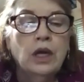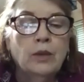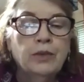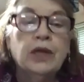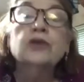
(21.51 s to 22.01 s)

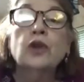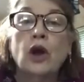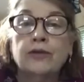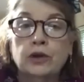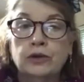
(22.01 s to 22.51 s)
because they
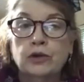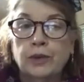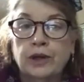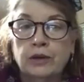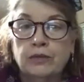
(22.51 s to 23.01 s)
offer you so
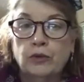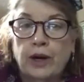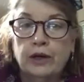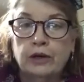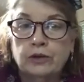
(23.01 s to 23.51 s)
many
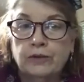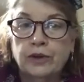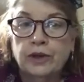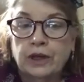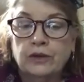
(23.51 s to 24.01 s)
varieties of
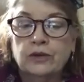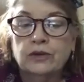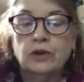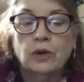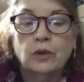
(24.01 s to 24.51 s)
things.
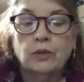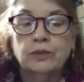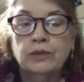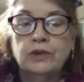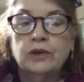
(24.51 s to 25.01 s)
So
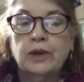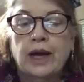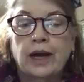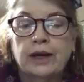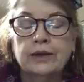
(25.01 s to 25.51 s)
it's a
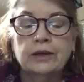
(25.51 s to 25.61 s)
lot.